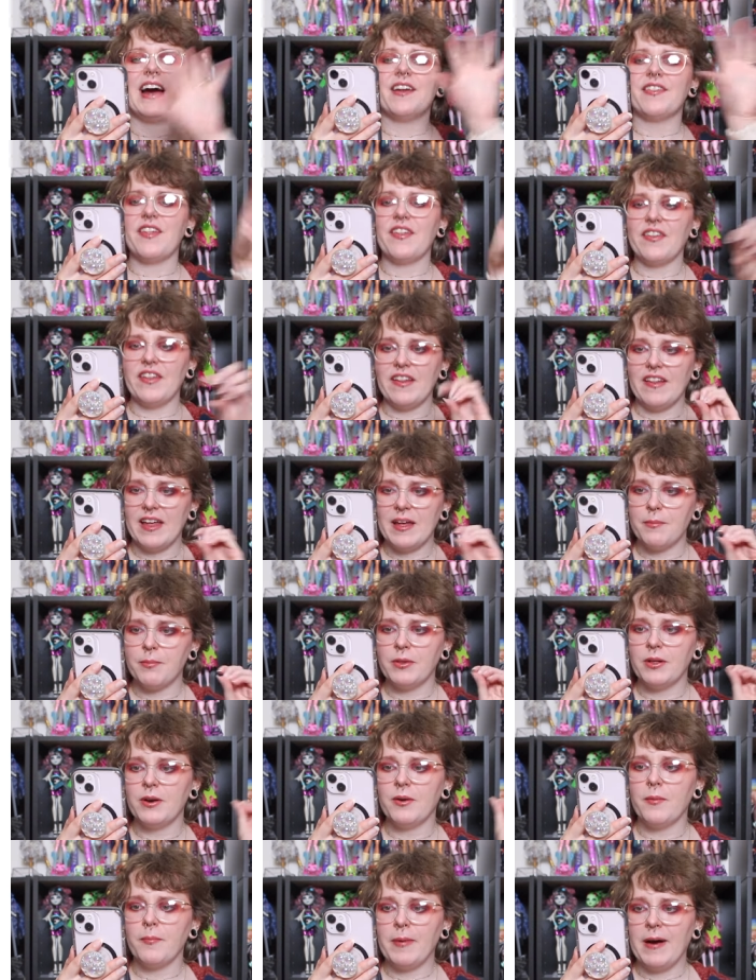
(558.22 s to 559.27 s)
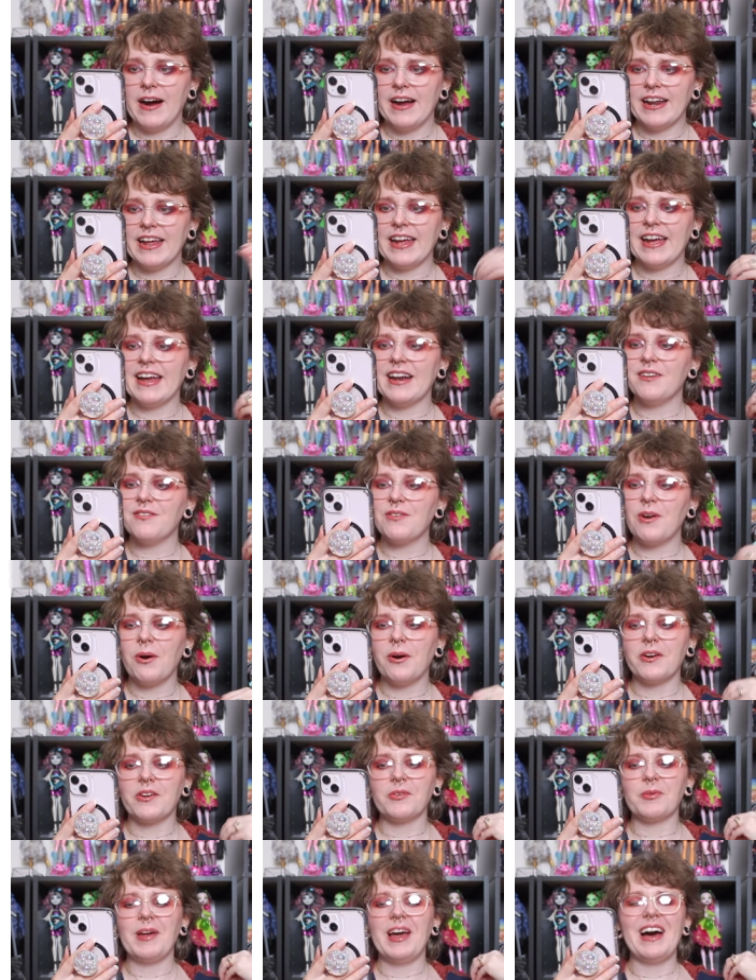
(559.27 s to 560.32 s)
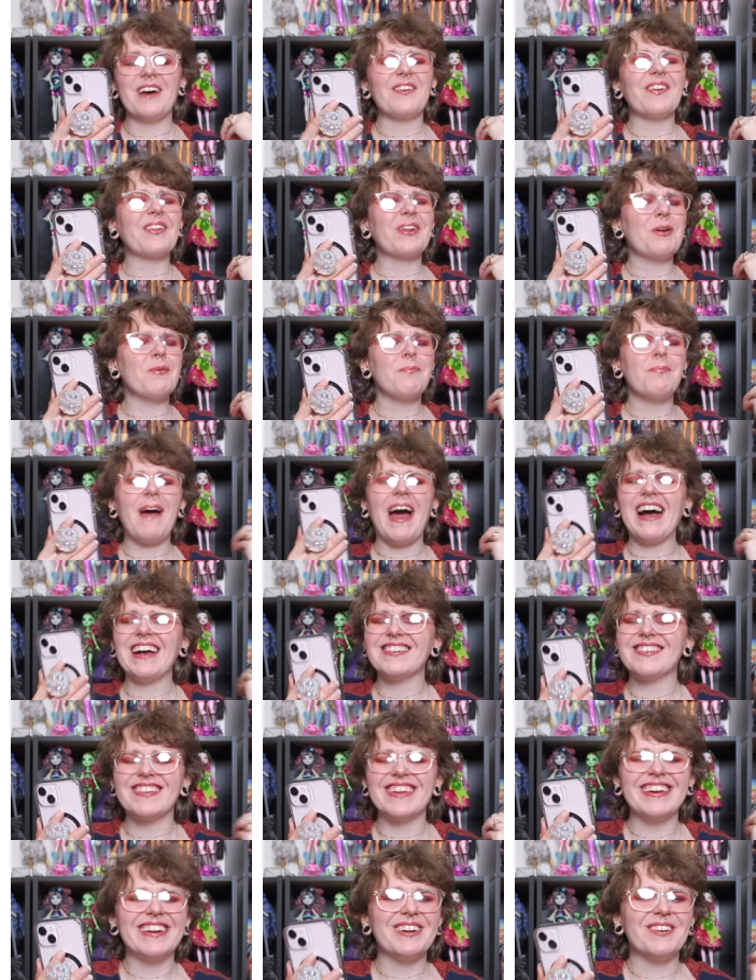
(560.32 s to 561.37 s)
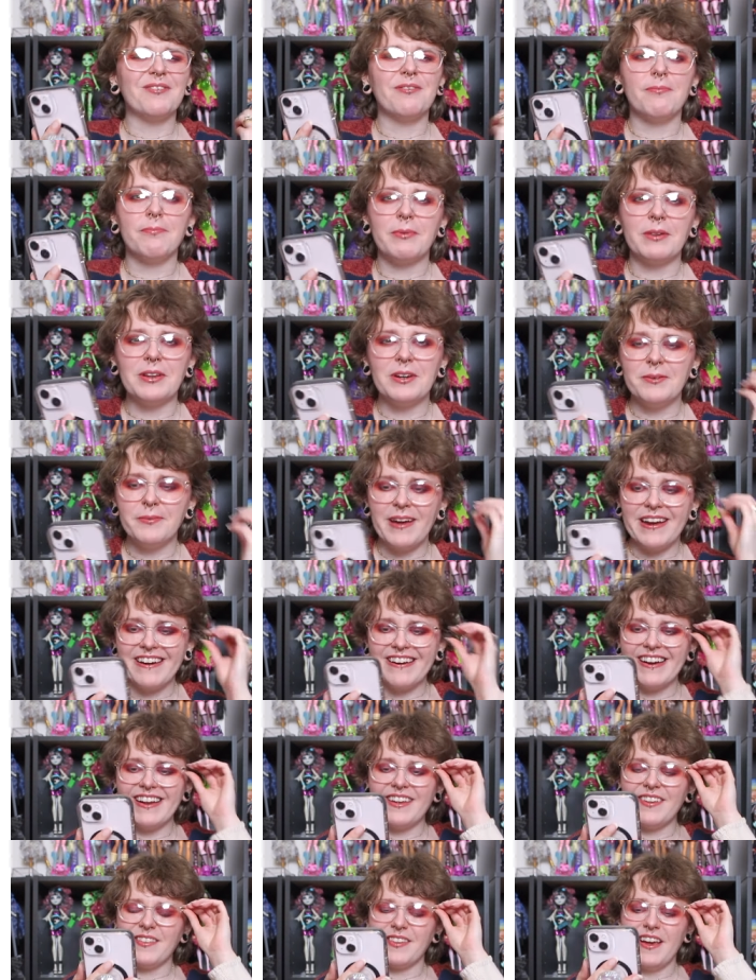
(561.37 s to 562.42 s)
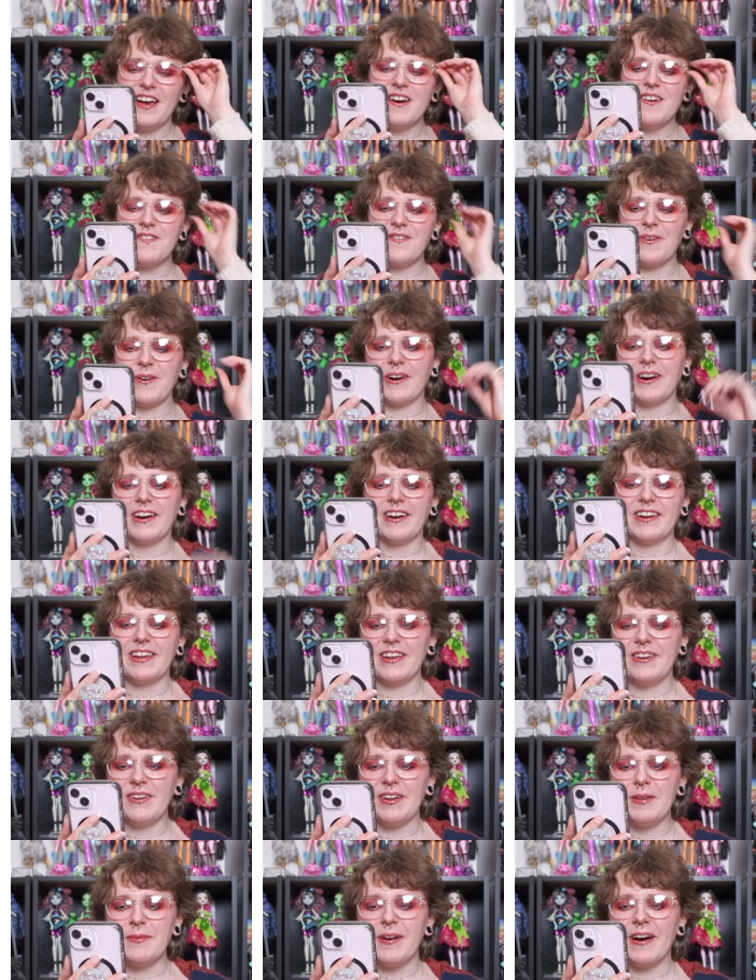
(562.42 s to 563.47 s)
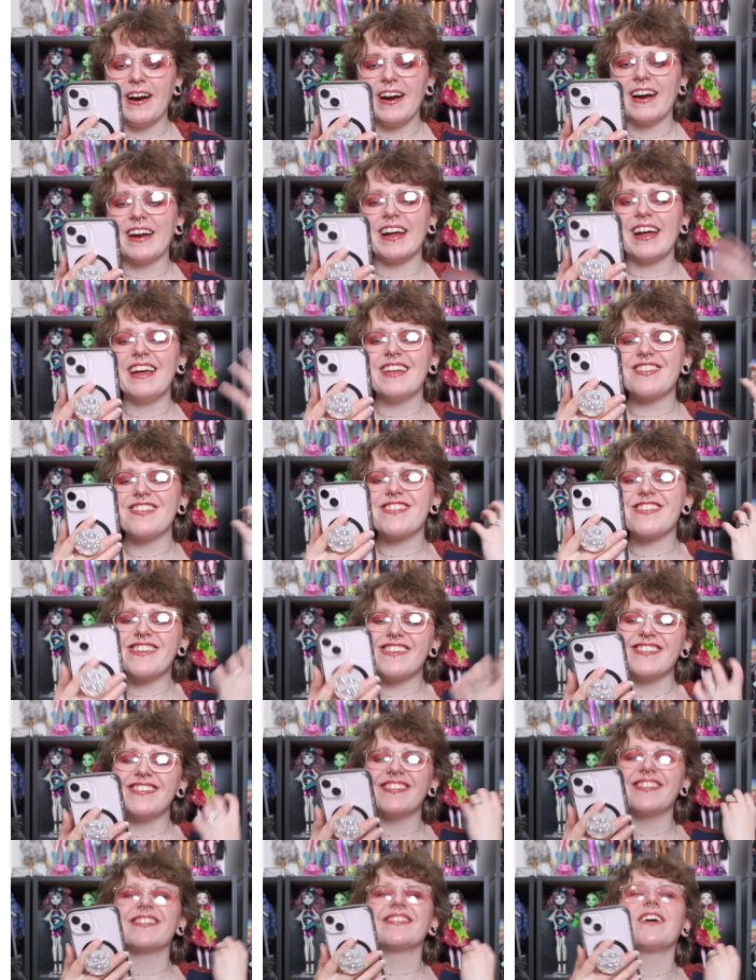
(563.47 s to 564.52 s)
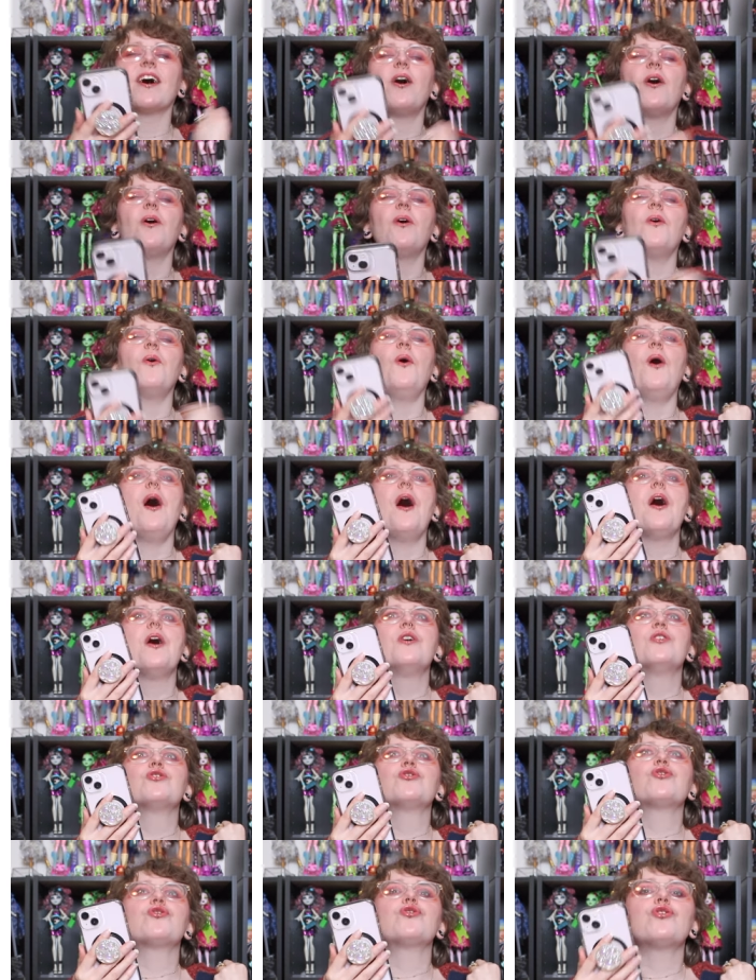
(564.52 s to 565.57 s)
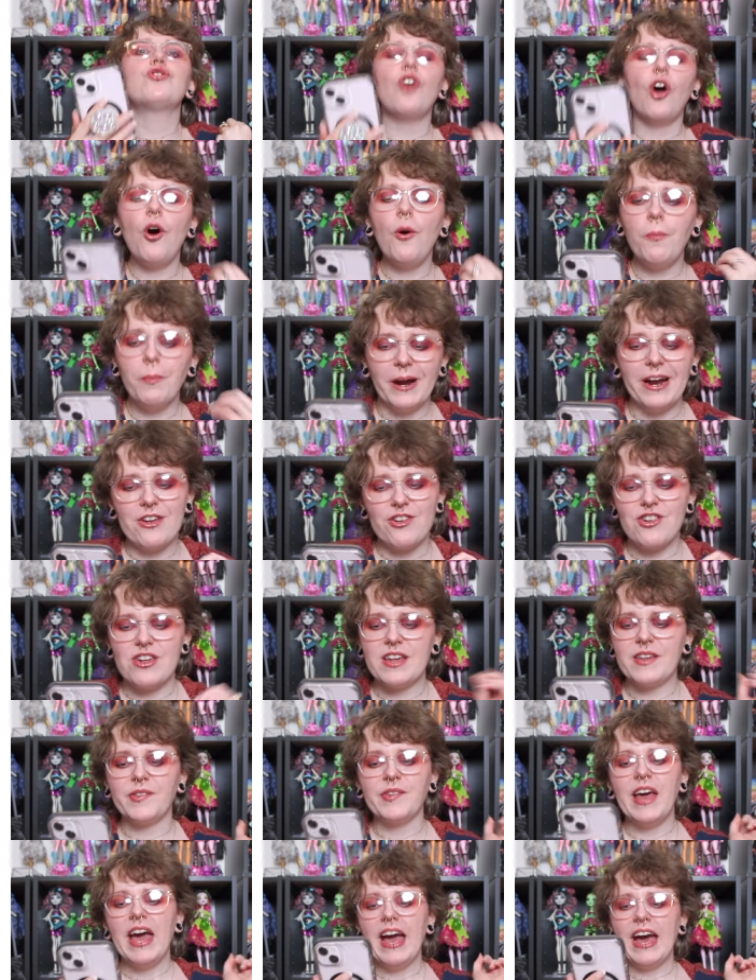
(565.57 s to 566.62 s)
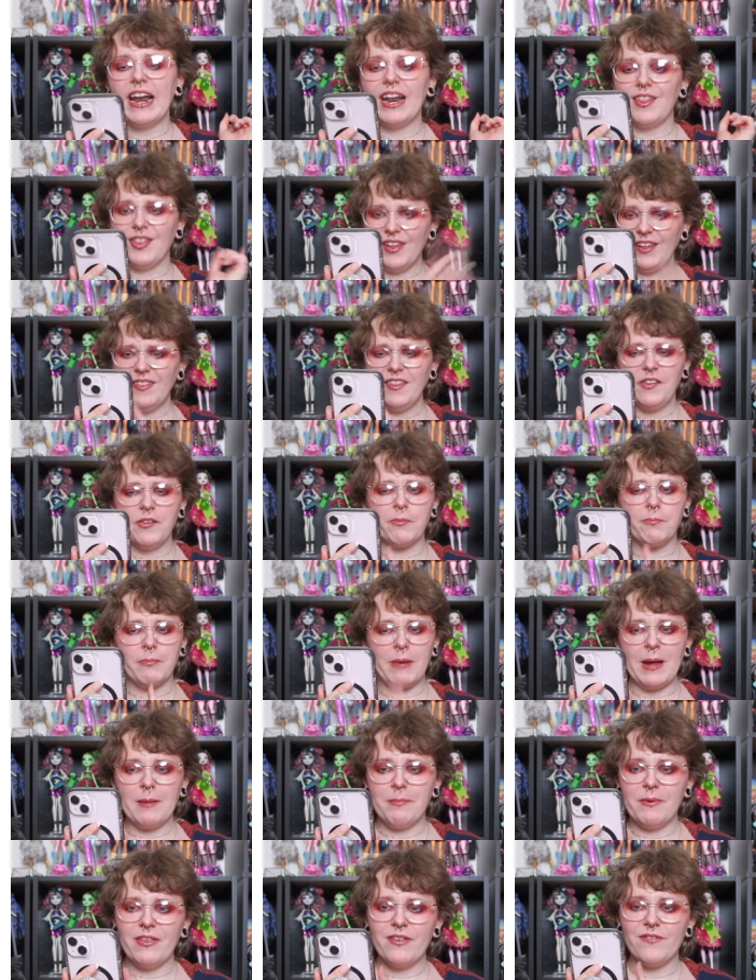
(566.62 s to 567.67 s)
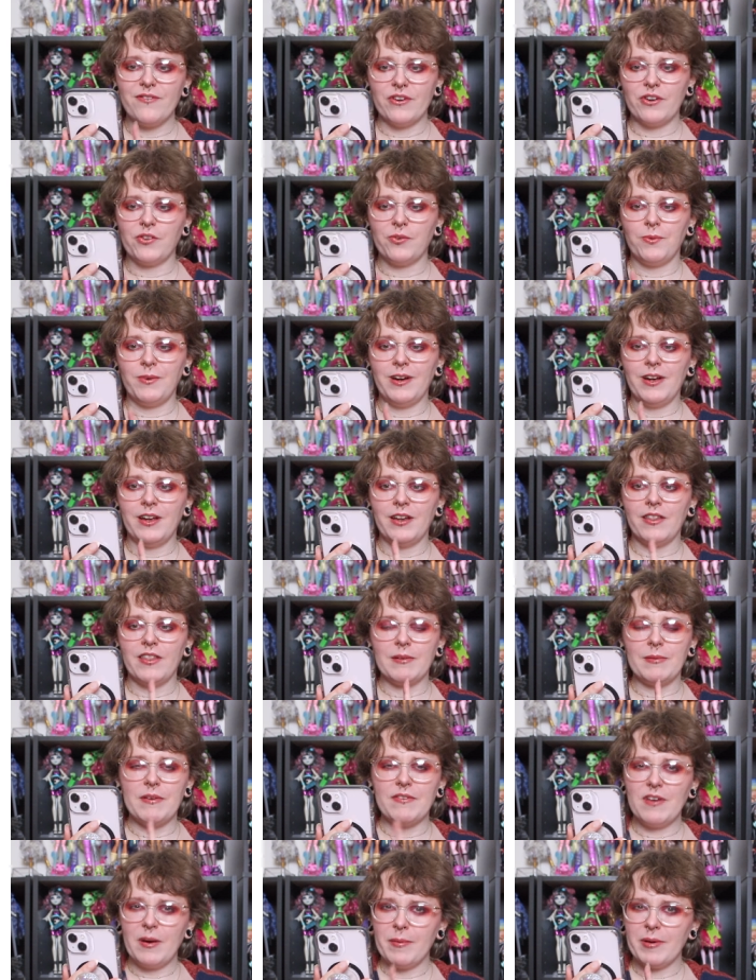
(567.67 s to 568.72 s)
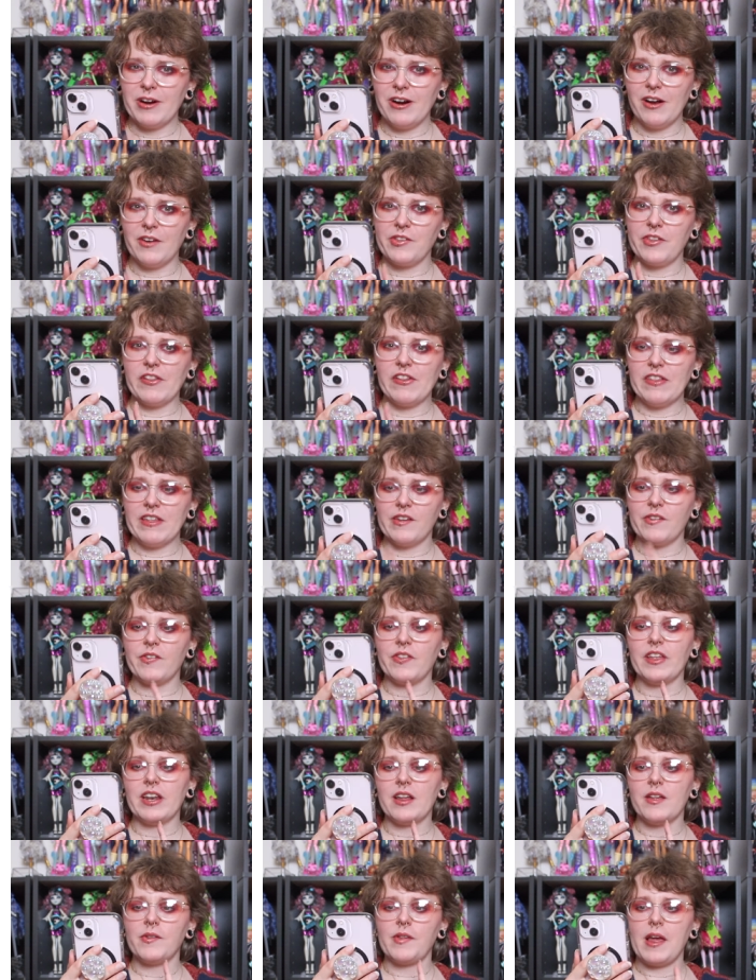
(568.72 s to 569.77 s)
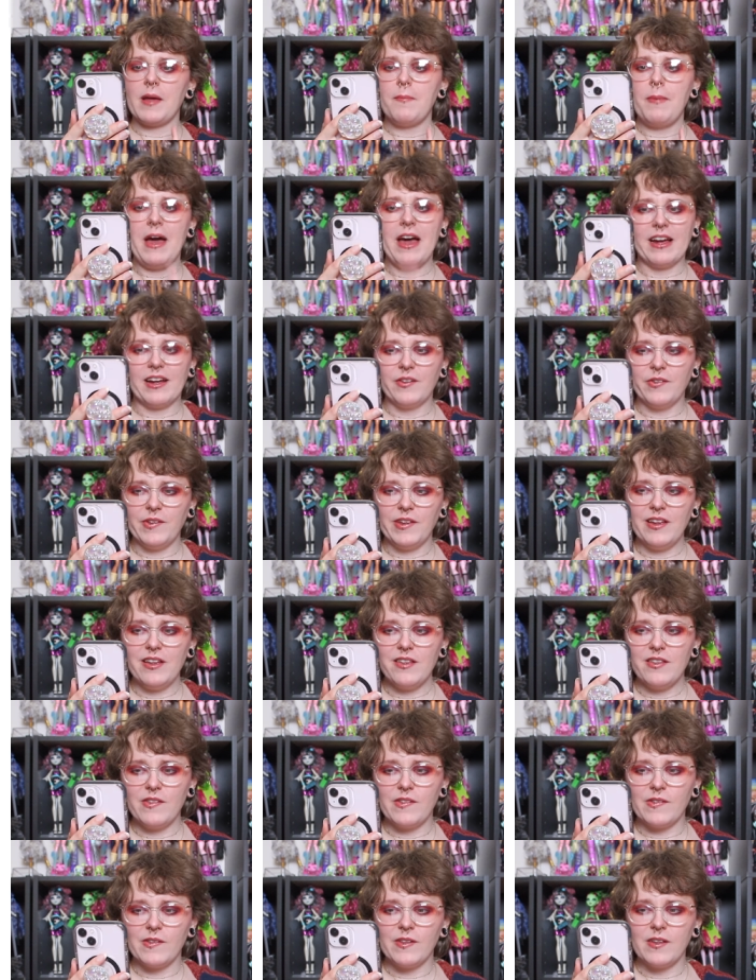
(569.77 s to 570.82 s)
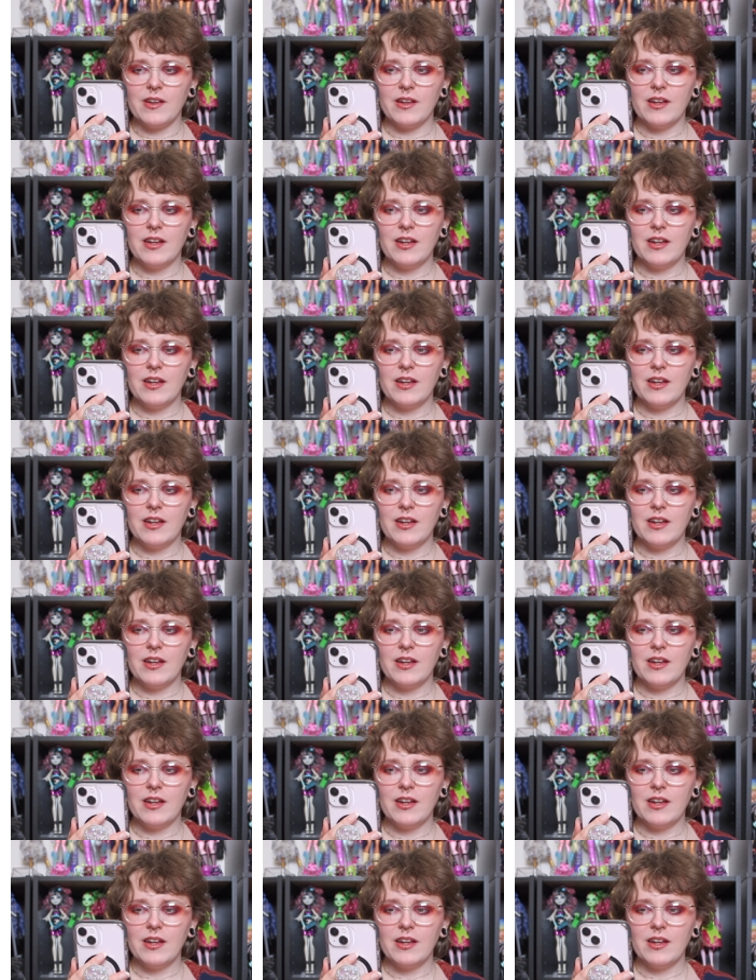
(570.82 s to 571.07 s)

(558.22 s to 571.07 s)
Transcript: And then the light blue body. And of course we have a little basket of blueberries for her cutie mark. It's just so so precious. And I think this might be the first one that we've come across on the list that is a Pegasus.